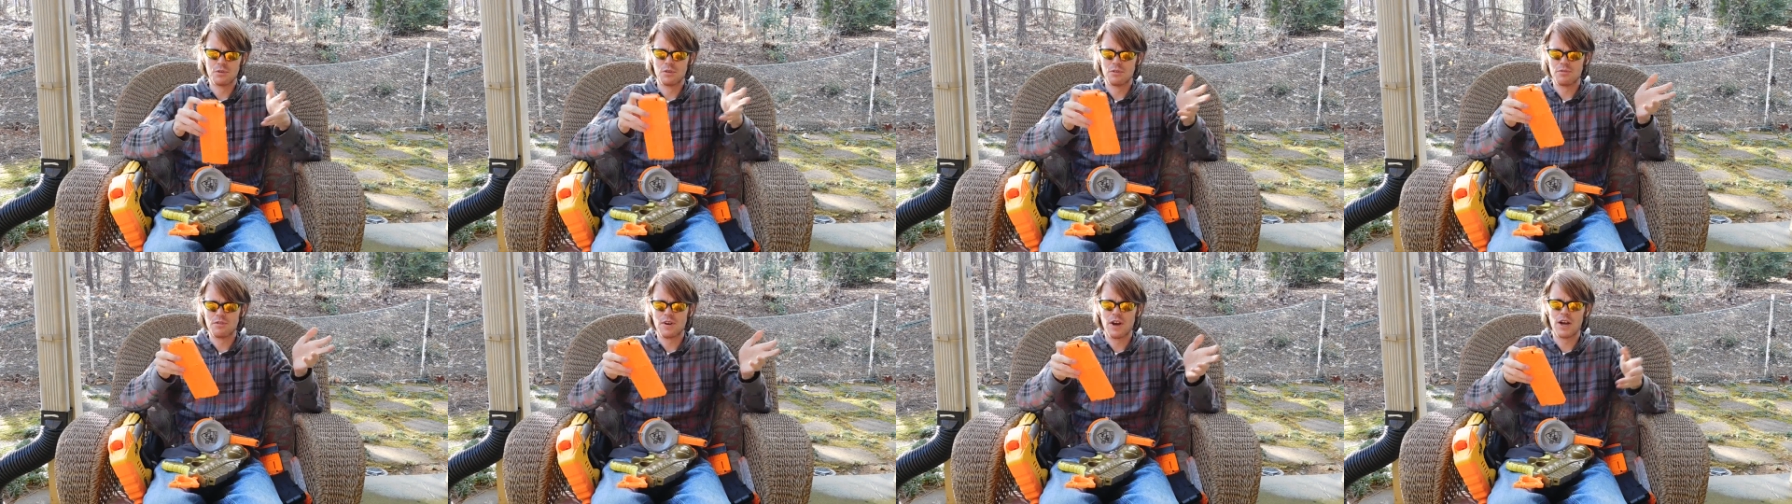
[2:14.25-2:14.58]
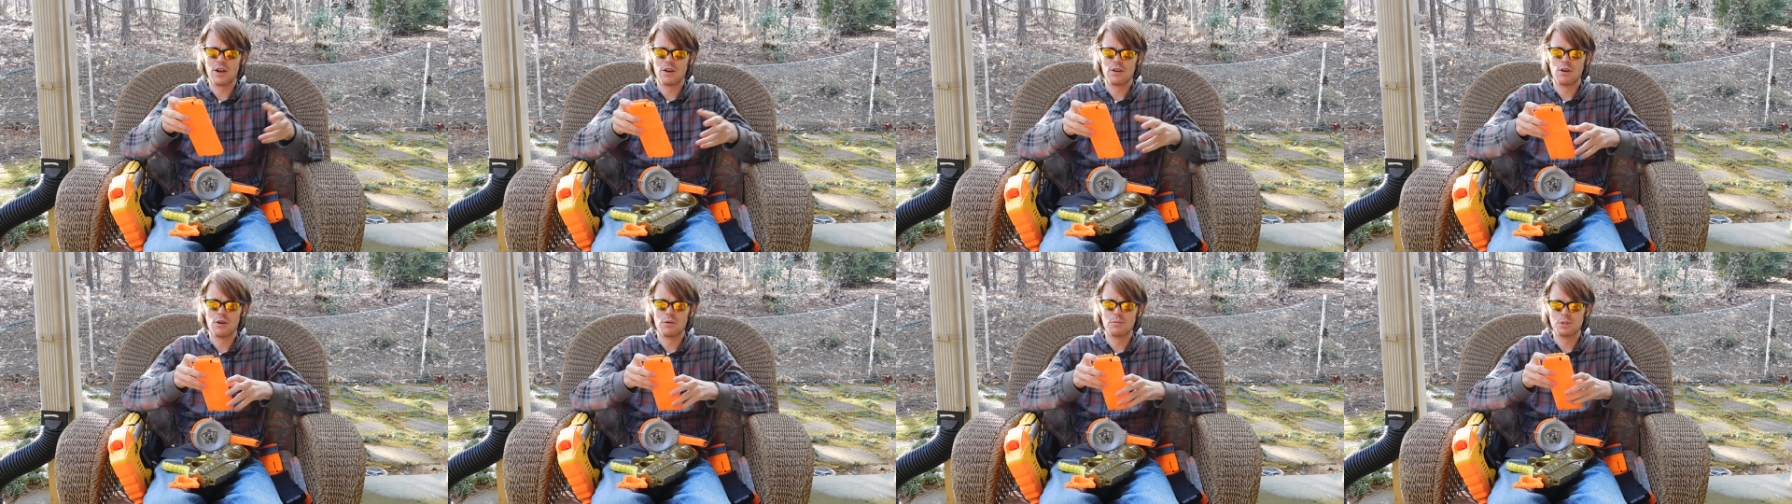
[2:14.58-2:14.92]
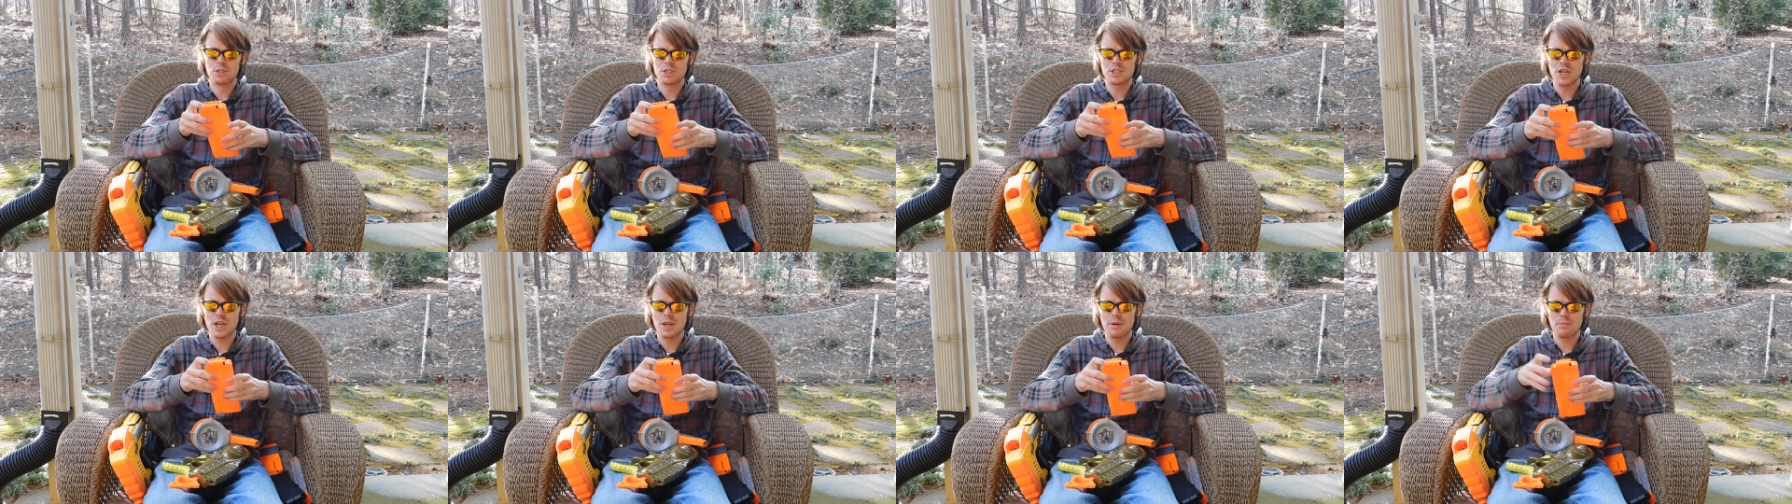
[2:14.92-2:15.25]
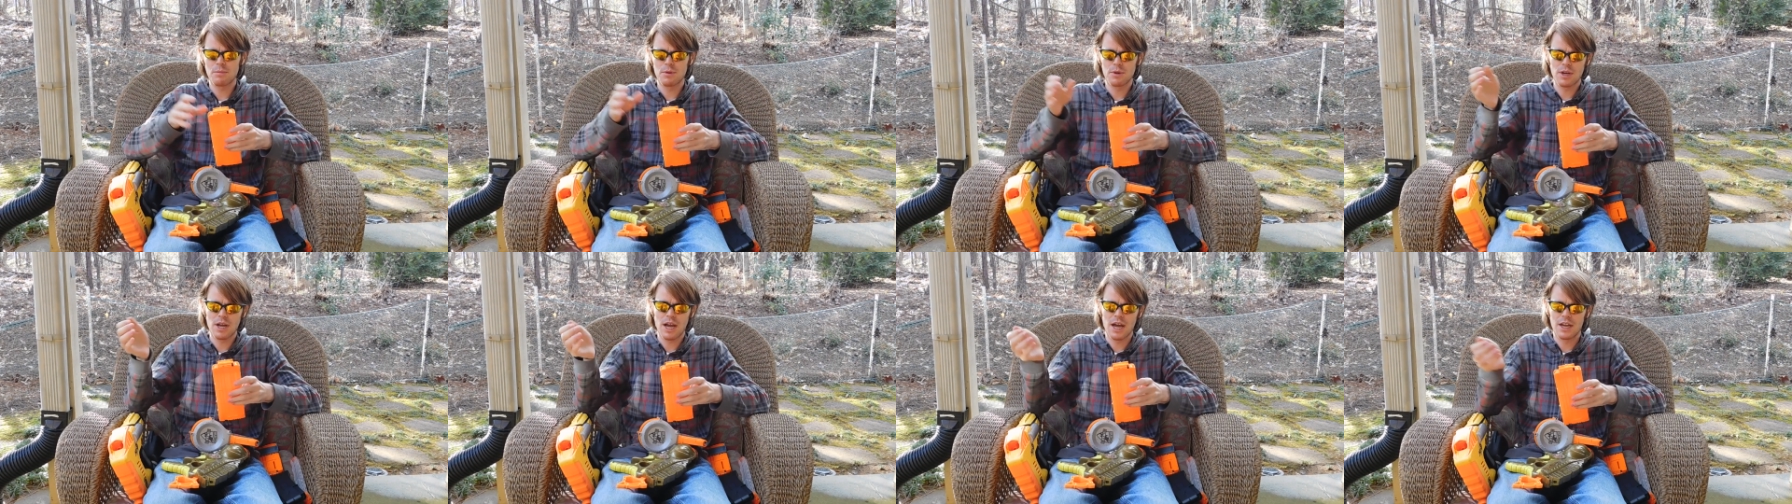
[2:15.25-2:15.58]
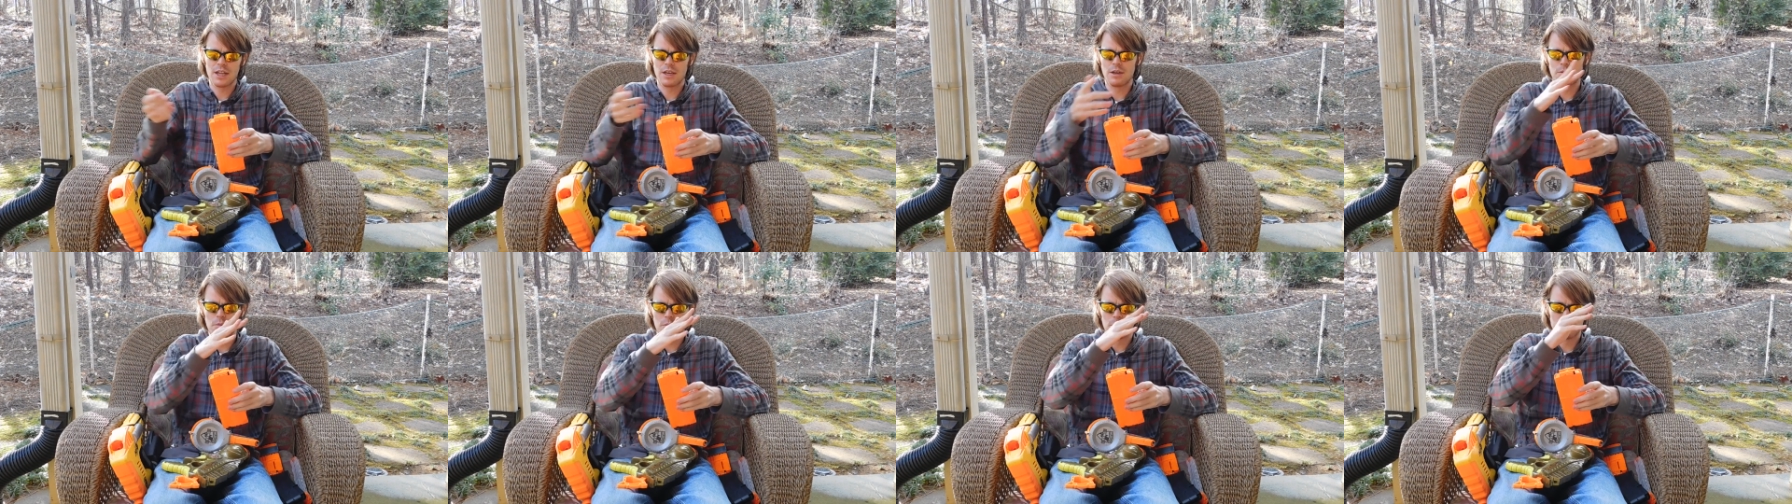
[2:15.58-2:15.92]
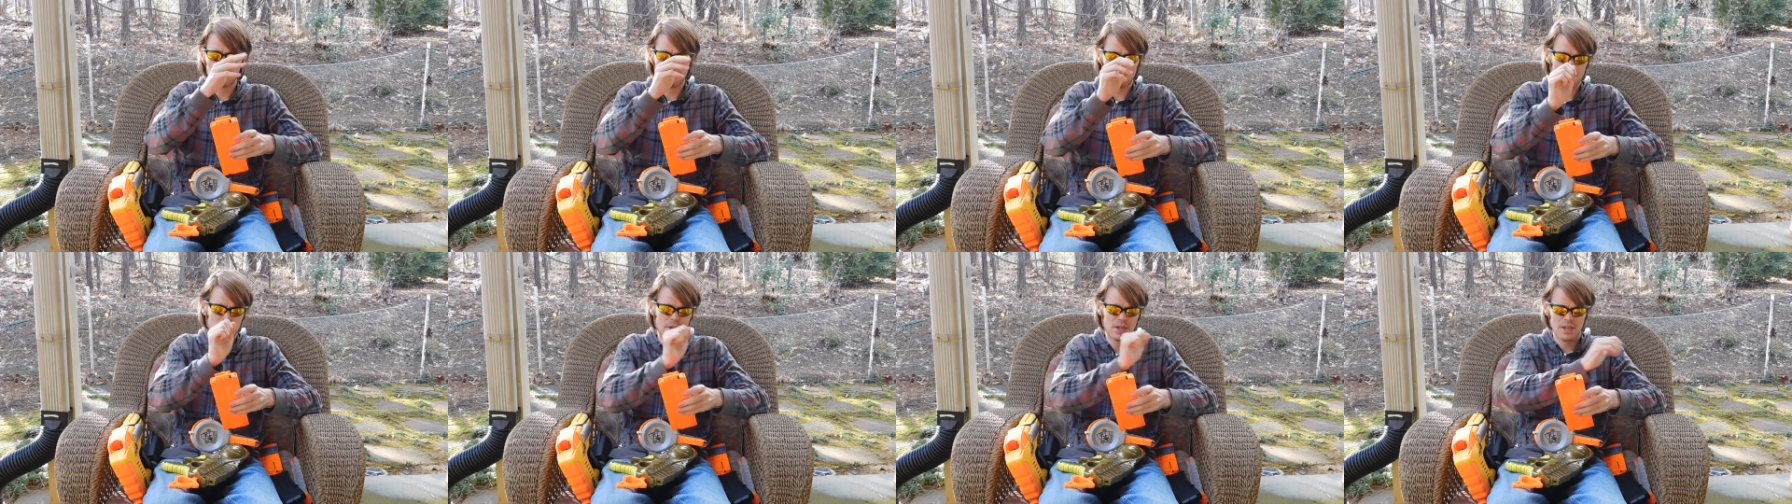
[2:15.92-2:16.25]
a firearms chamber, got hit with a
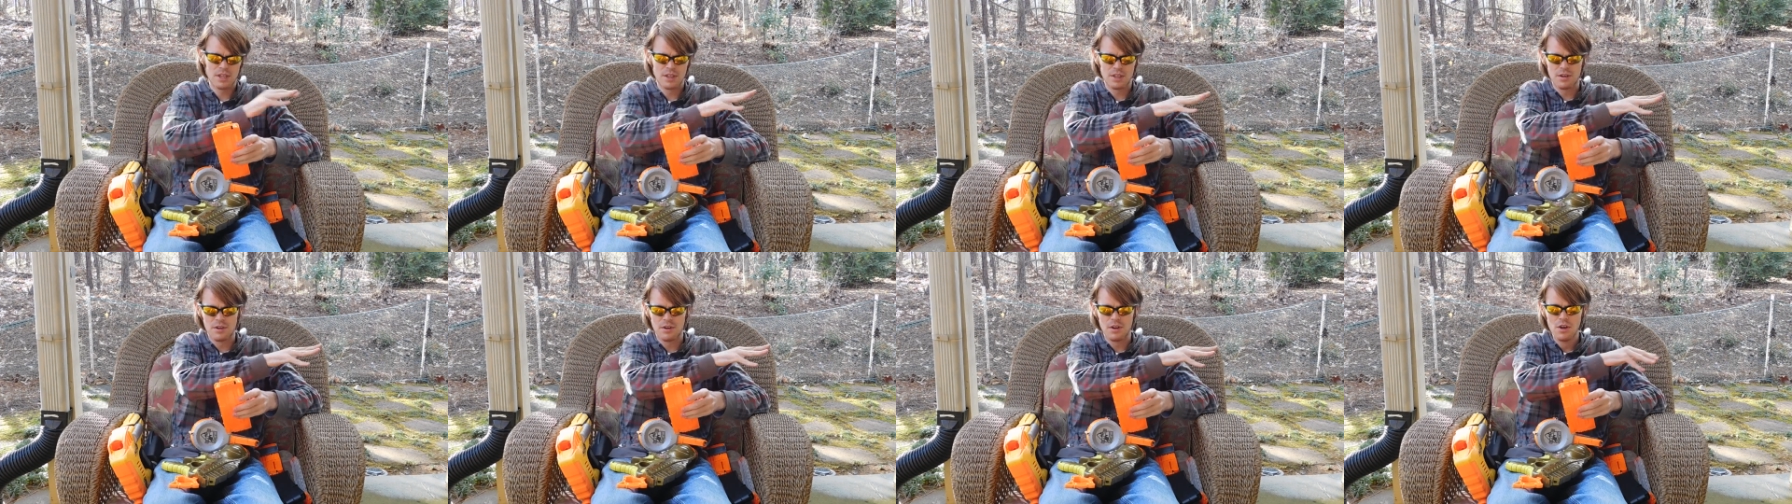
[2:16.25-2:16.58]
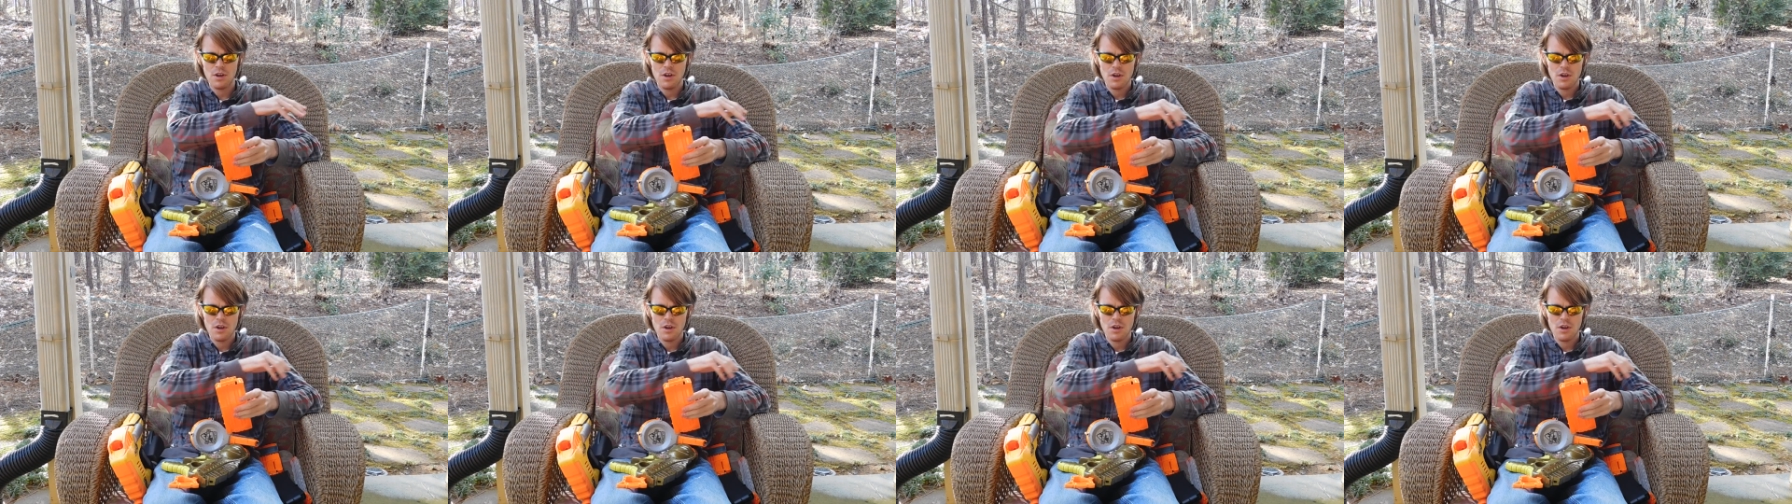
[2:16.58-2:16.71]
pin, and then